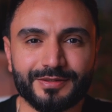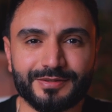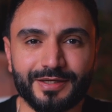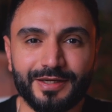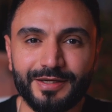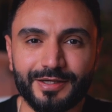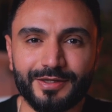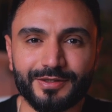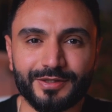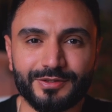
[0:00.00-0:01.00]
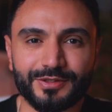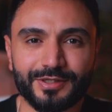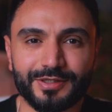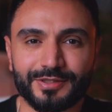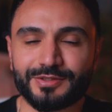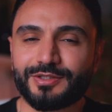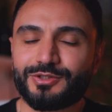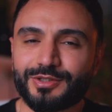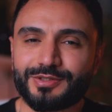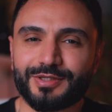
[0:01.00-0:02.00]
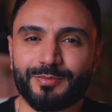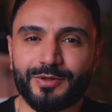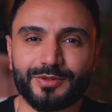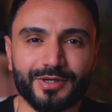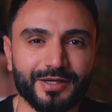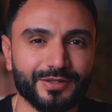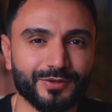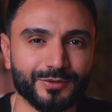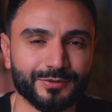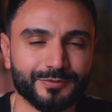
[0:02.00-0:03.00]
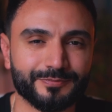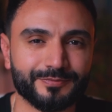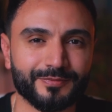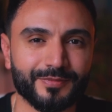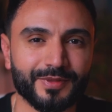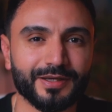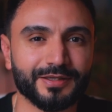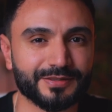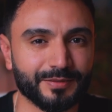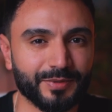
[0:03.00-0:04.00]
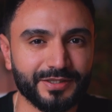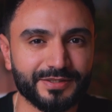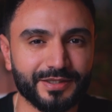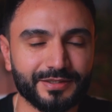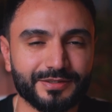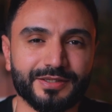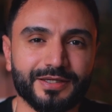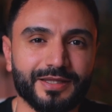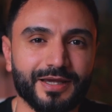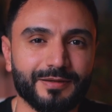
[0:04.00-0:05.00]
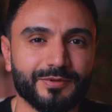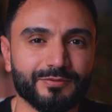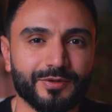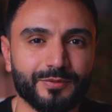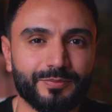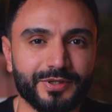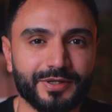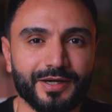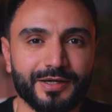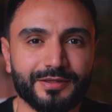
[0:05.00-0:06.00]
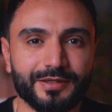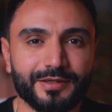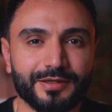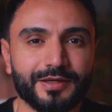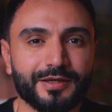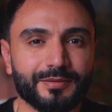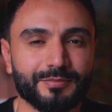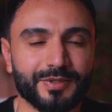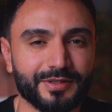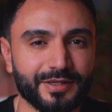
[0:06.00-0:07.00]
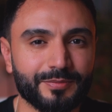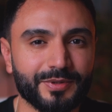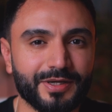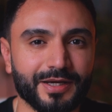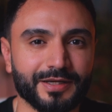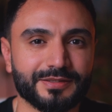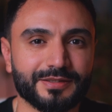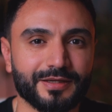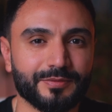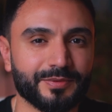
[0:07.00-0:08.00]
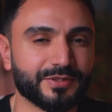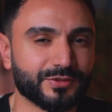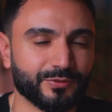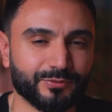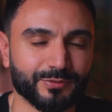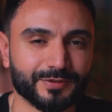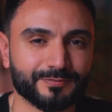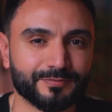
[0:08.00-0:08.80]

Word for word: The clean architecture is not just about writing code. It's a mindset that helps developer writing maintainable and scalable software.